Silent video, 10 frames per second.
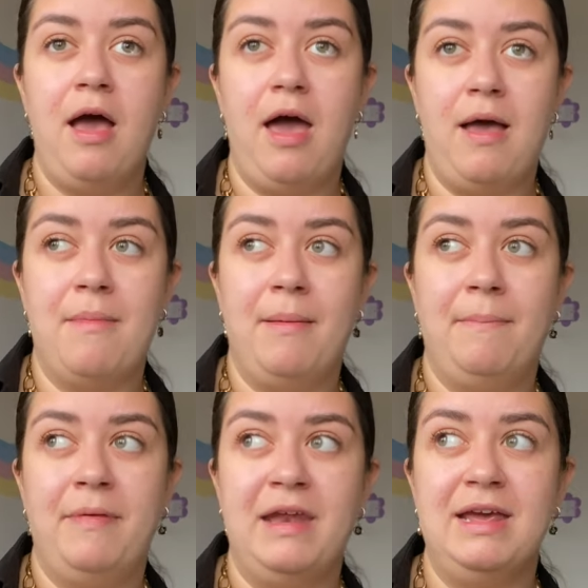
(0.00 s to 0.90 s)
But
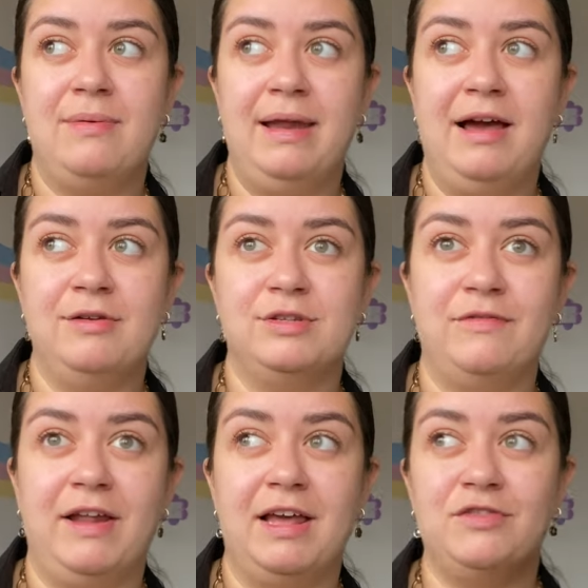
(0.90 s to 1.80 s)
then equally, I also
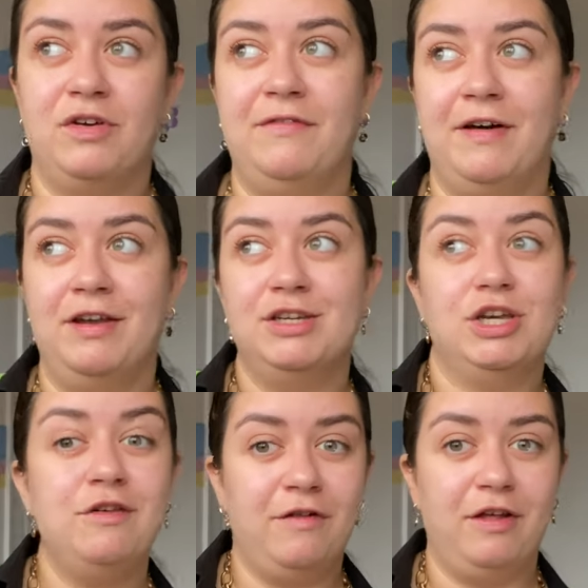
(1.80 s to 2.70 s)
feel like it's really fun
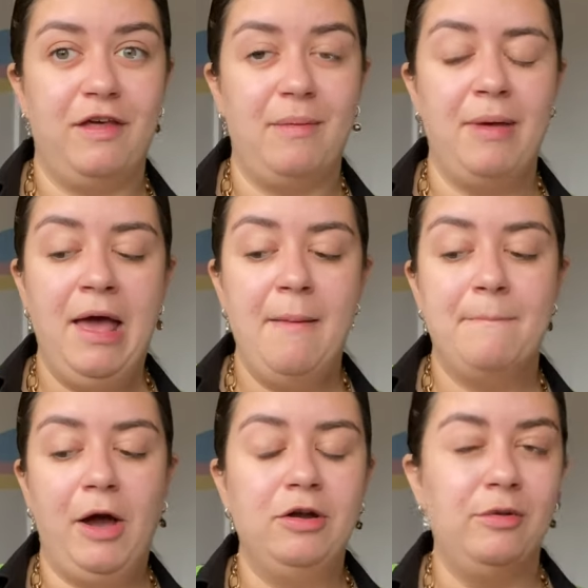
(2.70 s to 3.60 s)
to follow them,
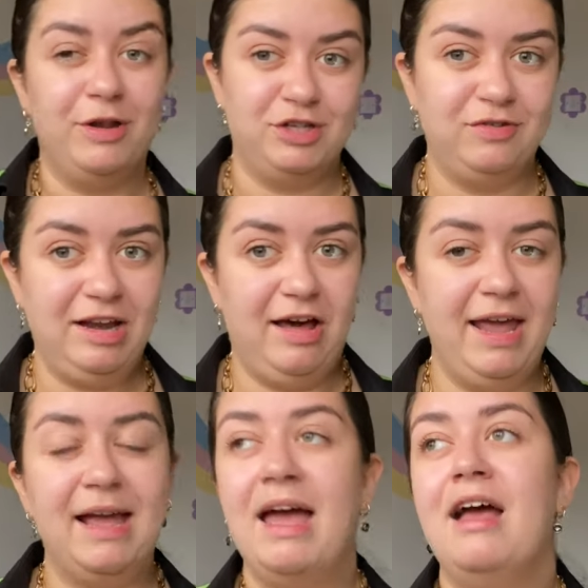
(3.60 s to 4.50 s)
but only the ones you really
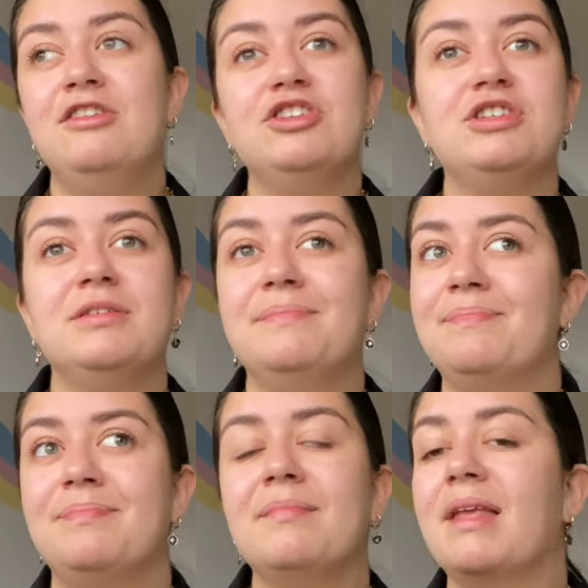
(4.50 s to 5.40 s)
like. Just
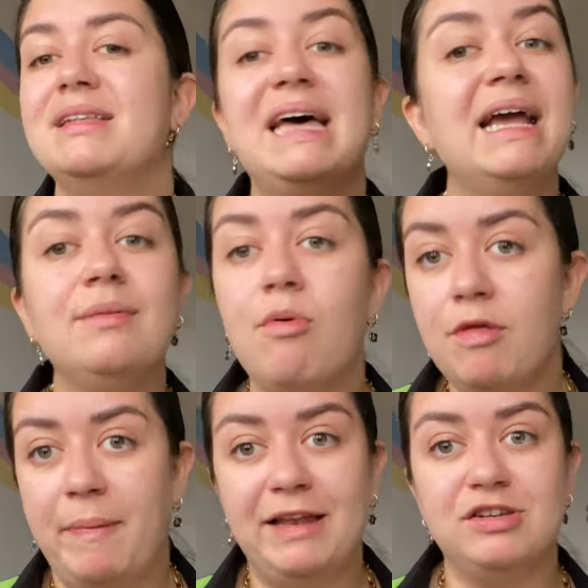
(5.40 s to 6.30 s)
take them all with
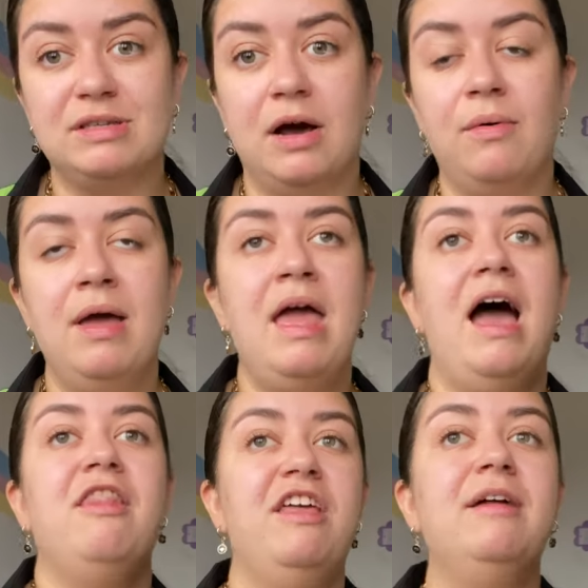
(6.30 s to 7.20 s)
a pinch of salt
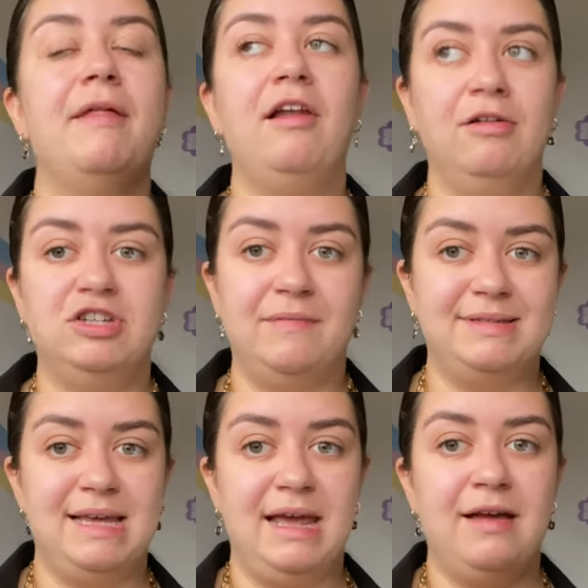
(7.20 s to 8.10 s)
and think about the
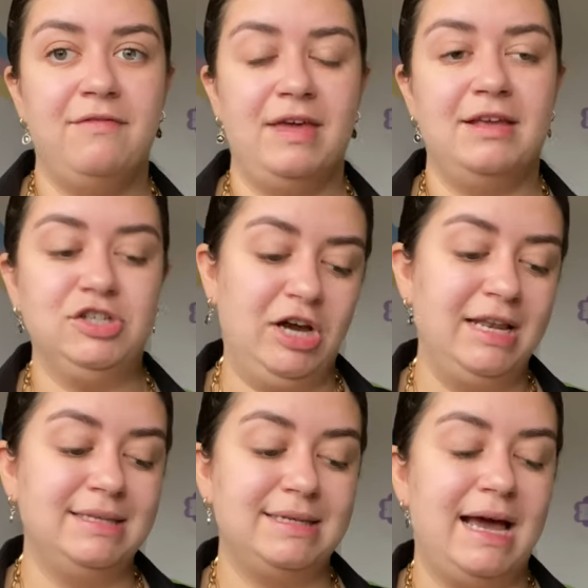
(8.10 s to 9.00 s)
longevity of these
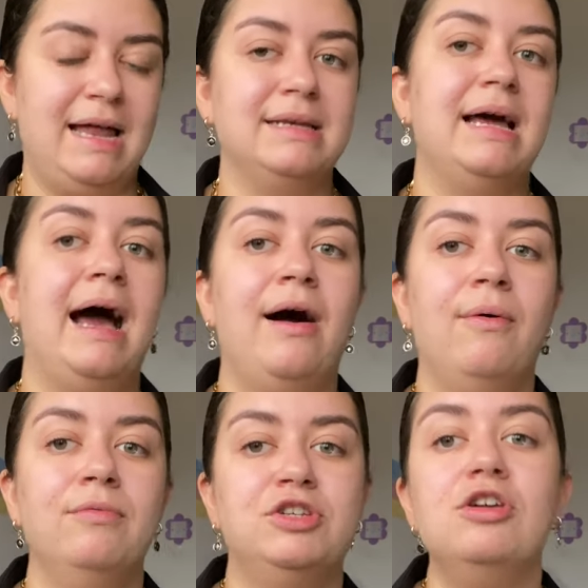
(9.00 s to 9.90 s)
trends, and
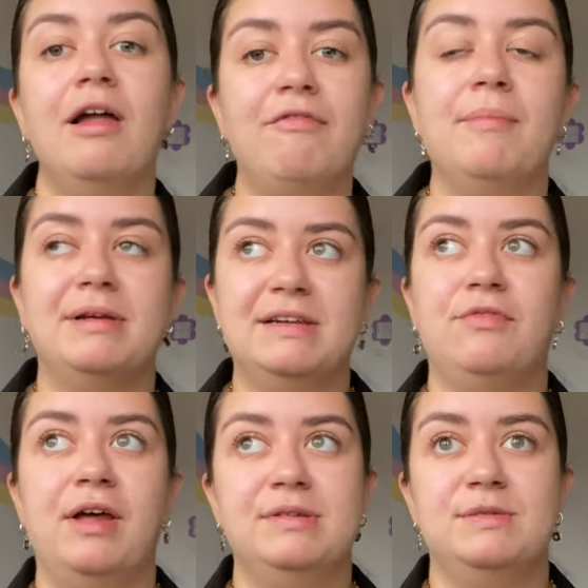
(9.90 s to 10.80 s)
how do you love them because
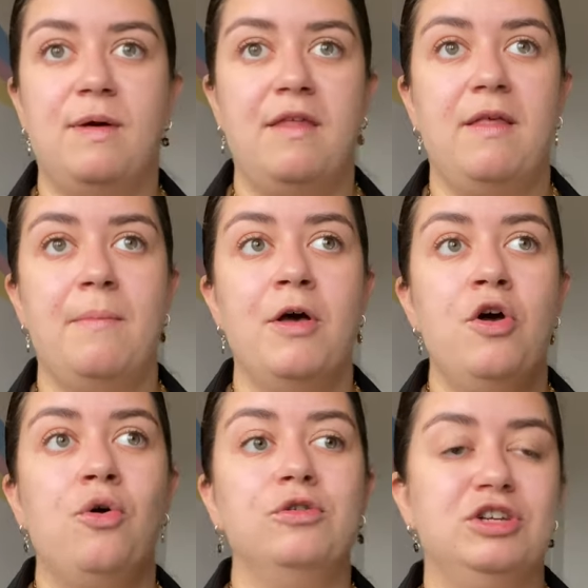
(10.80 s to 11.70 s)
everyone else is wearing them,
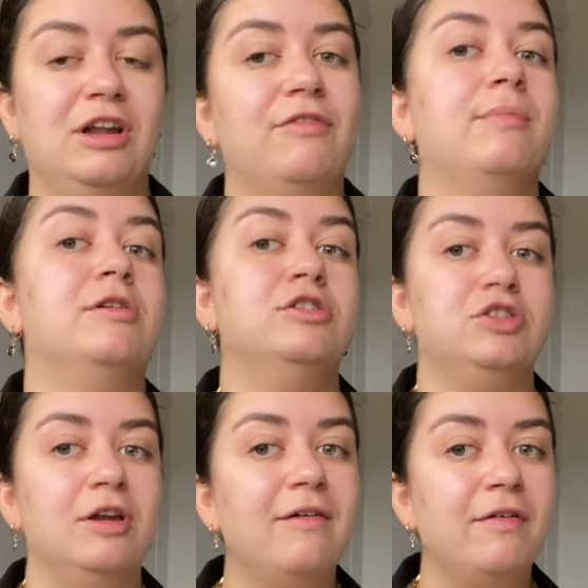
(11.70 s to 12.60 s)
or do you love them because
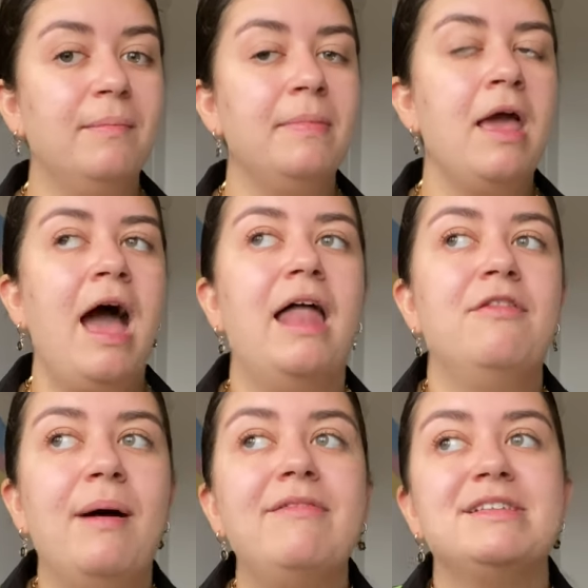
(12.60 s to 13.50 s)
you love them? And a
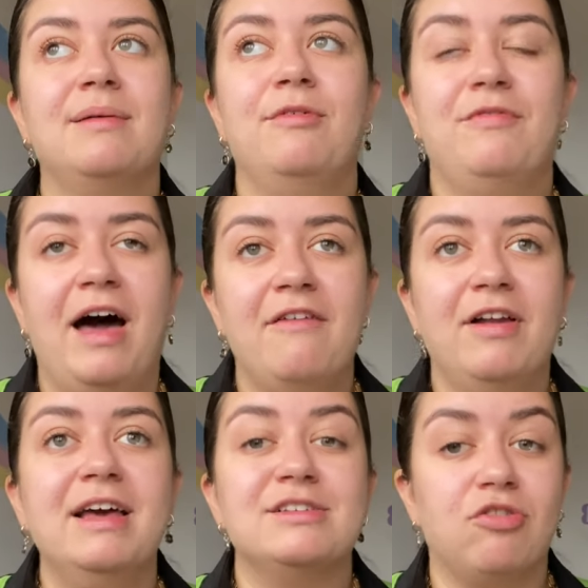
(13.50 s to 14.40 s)
perfect example of that, I feel
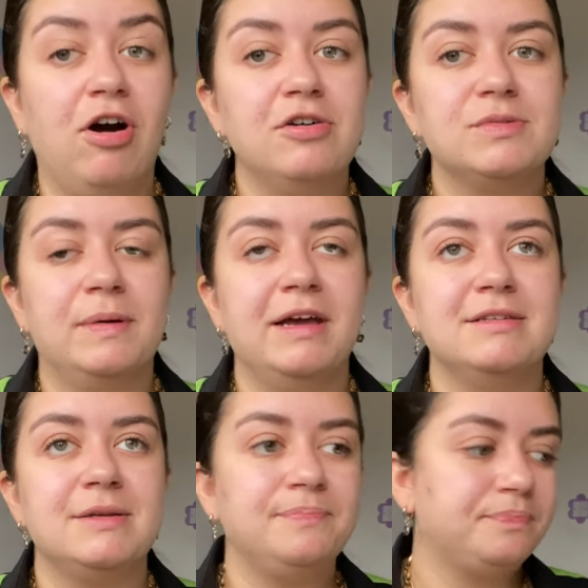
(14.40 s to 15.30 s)
like, is Crocs, because